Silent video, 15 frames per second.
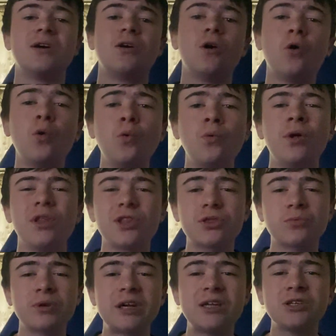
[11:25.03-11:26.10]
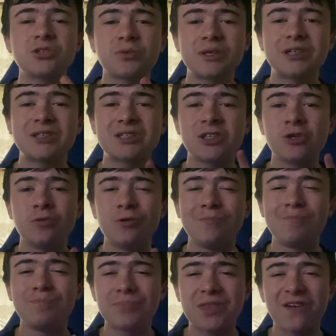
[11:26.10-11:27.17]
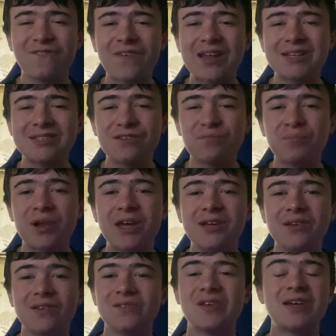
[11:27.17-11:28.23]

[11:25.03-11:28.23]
All three injuries to defensive players.